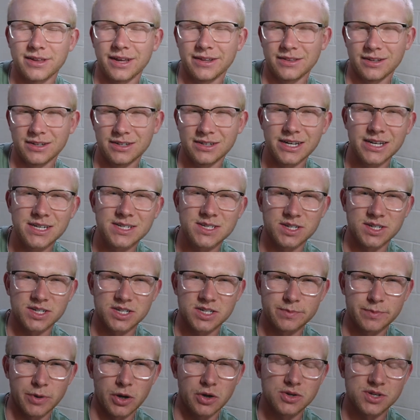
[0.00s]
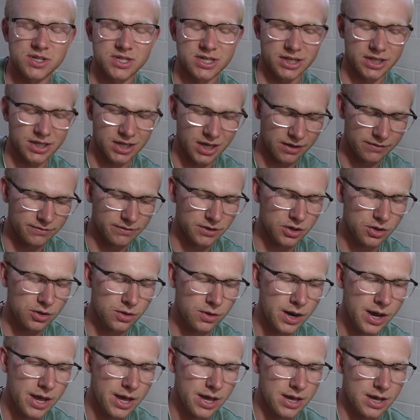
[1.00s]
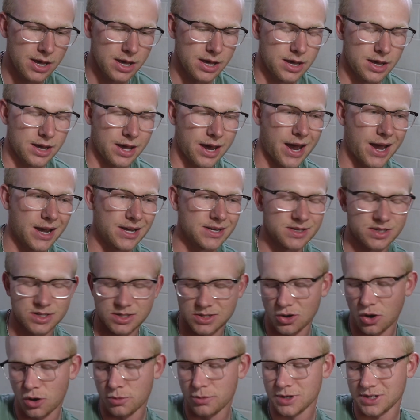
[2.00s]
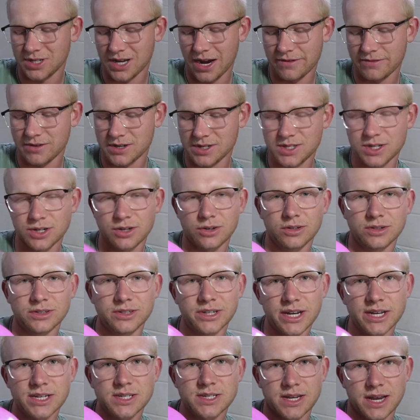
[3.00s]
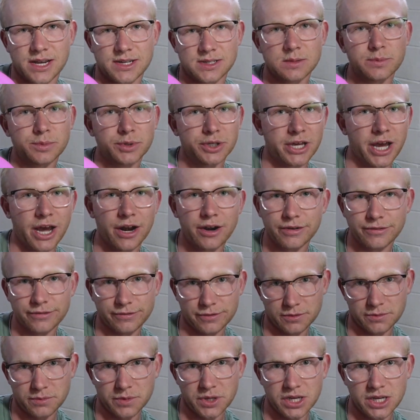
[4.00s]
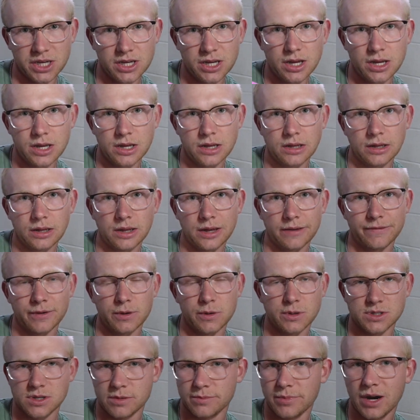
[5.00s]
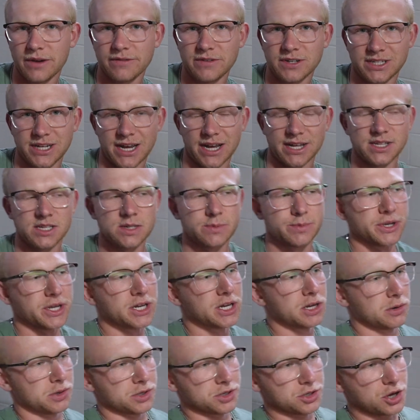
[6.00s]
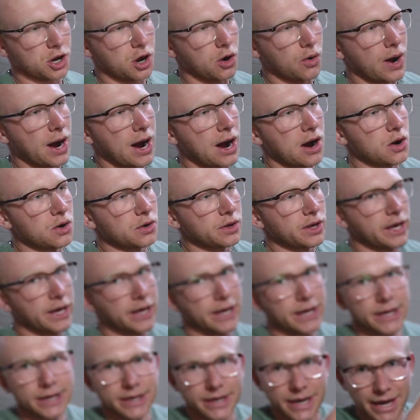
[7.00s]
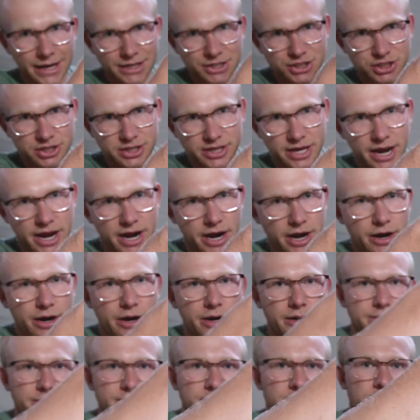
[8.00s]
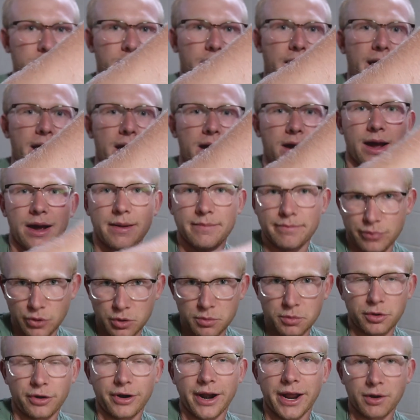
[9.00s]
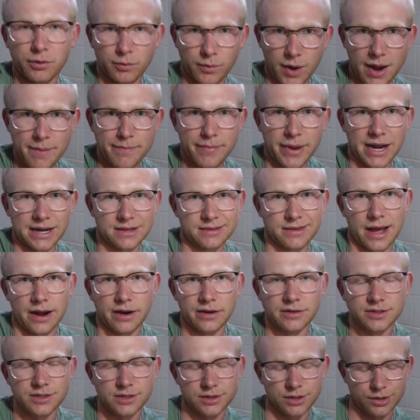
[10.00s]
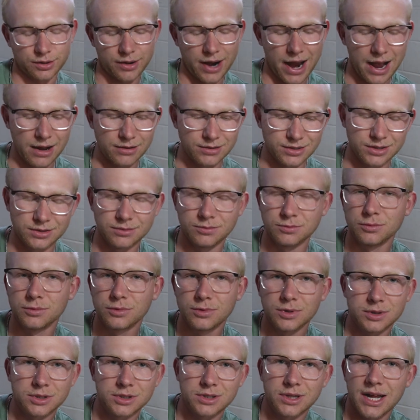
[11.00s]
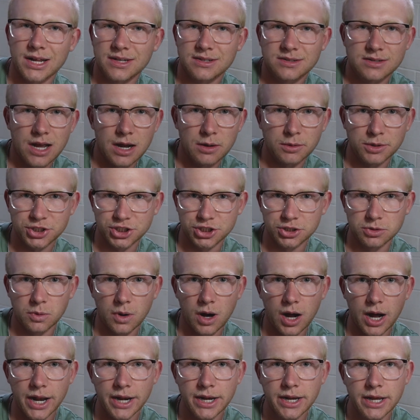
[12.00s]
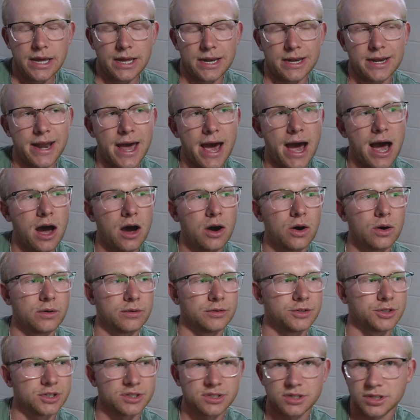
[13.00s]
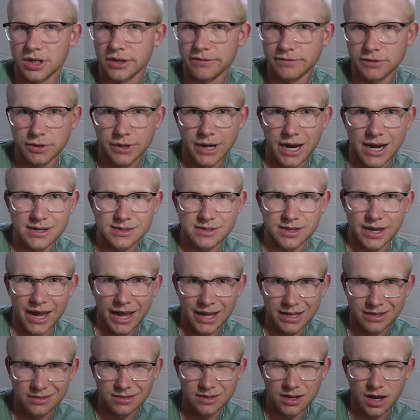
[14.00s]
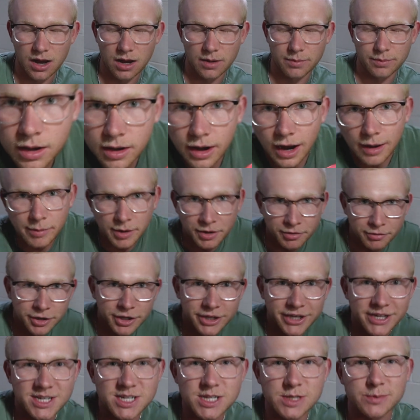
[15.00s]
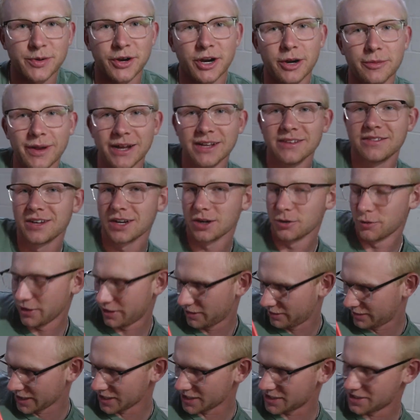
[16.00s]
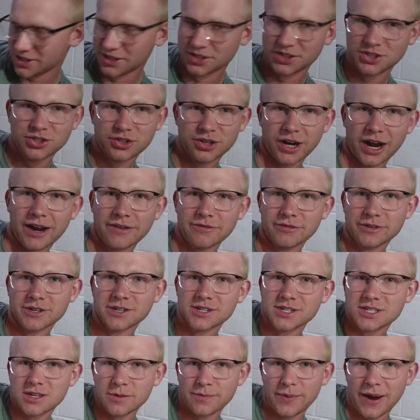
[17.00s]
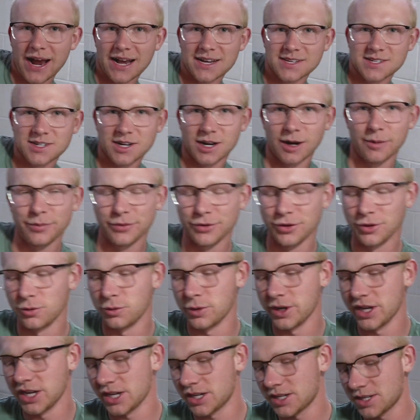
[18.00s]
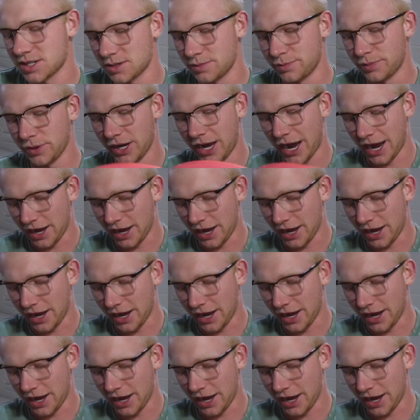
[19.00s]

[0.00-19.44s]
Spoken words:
that the disc is supposed to give you. As almost every single disc as a beginner for me, if it was above a 10 speed, it would go out, catch the air, and boomerang right back down into the ground, and that's not what you want. Now, just to give you guys a heads up, I've been really experimenting with distance drivers the past couple of weeks, but